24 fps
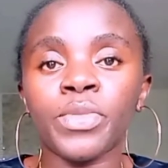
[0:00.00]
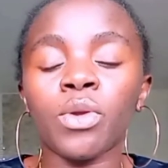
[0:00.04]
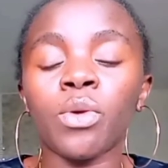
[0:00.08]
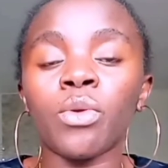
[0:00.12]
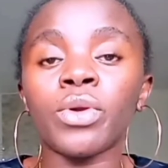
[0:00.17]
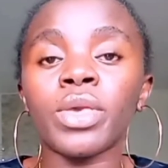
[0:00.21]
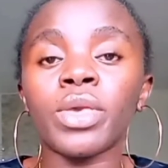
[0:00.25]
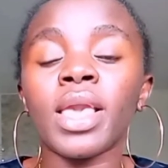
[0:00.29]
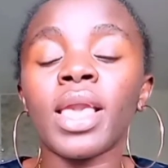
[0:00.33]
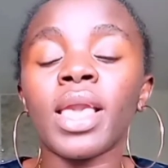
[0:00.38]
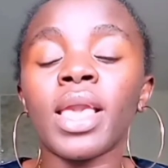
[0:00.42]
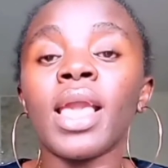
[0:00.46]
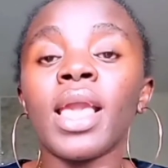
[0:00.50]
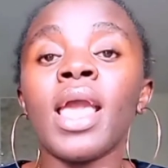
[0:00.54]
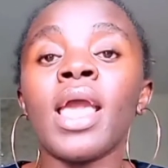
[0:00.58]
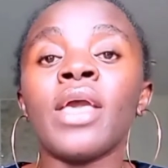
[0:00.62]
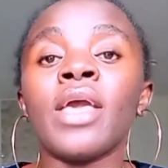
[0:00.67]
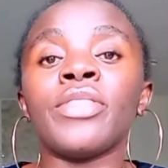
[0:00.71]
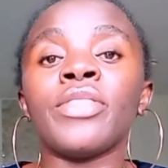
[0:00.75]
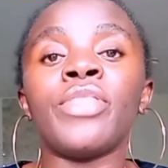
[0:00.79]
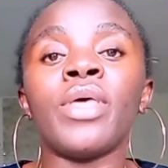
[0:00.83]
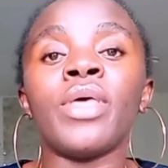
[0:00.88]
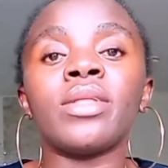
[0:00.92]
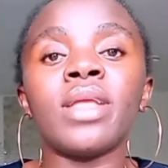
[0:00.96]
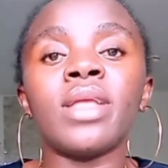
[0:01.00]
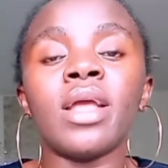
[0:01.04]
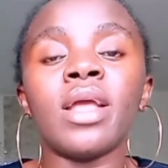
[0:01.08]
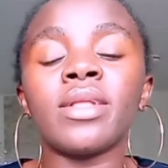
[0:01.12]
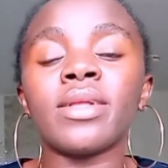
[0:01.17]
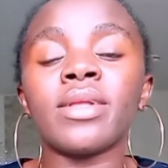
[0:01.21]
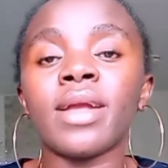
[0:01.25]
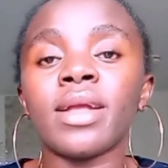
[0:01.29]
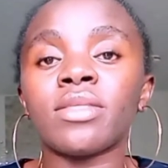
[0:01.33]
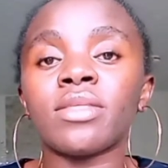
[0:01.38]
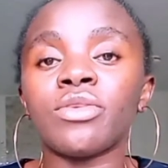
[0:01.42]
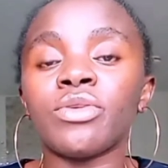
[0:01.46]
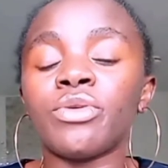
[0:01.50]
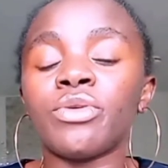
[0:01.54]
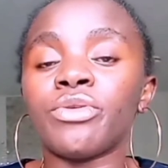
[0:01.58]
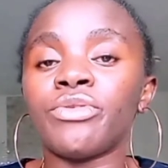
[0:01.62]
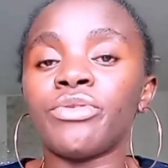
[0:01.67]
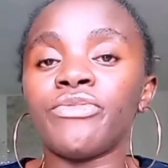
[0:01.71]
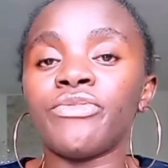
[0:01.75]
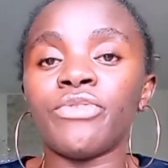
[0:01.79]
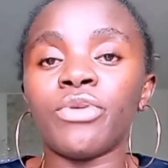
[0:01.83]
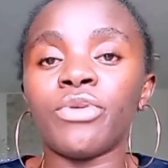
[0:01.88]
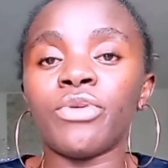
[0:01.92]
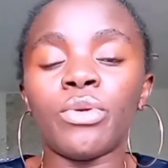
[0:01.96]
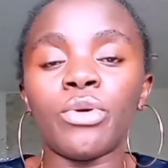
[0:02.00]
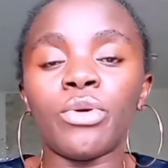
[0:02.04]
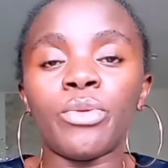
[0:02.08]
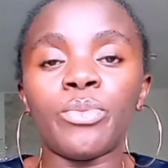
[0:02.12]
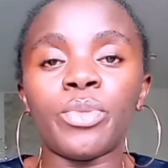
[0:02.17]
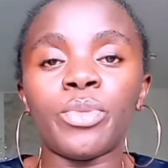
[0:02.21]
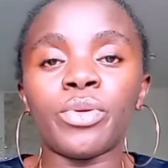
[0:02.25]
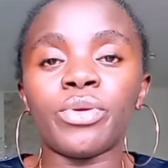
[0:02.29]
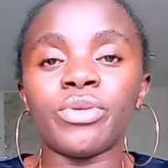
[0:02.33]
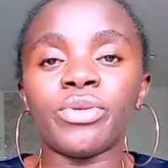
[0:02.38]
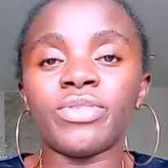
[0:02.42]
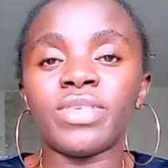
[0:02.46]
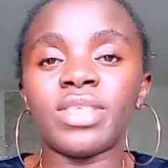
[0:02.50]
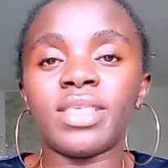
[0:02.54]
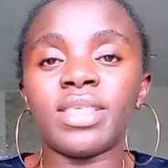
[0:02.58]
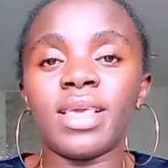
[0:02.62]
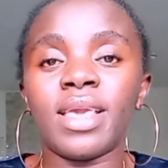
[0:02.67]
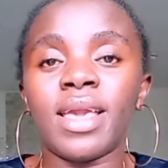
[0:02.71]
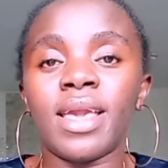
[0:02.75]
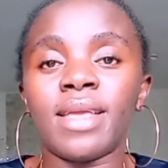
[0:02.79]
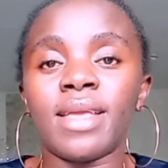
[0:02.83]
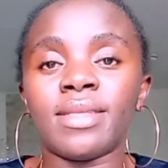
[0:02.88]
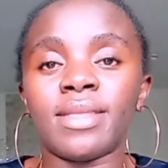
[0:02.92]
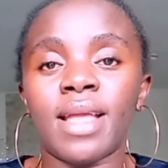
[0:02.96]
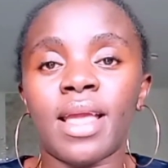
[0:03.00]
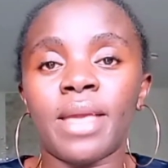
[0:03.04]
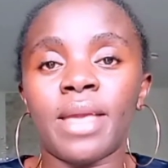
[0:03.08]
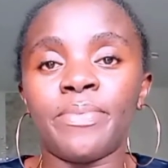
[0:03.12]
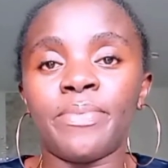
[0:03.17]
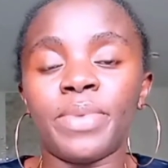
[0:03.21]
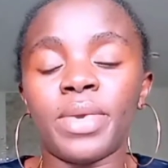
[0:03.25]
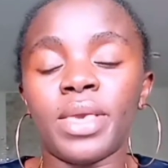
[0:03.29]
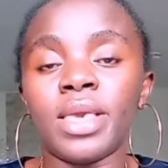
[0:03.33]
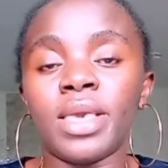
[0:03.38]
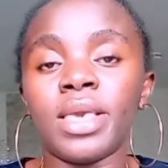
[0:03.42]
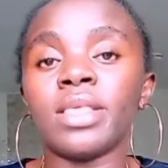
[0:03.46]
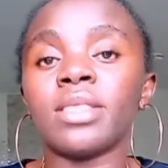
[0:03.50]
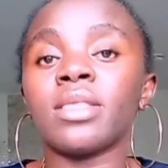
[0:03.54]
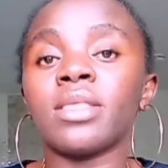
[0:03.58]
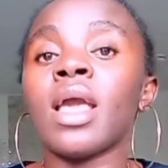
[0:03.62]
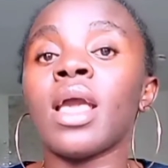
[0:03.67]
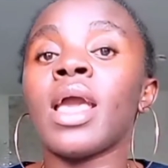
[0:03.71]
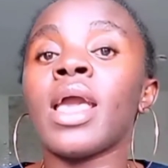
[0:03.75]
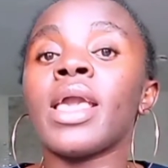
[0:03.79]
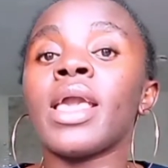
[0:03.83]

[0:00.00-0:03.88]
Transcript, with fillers: okay the third category for low porosity hair type is